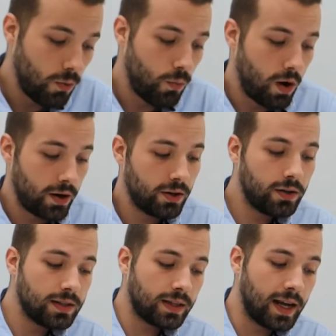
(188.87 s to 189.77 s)

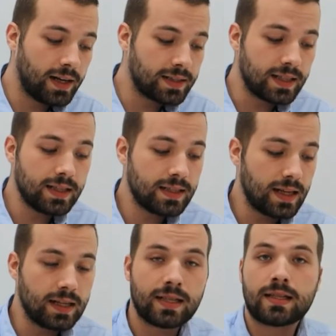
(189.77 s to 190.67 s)
Water can exist
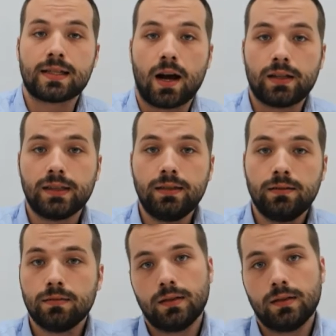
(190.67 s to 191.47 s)
as a solid.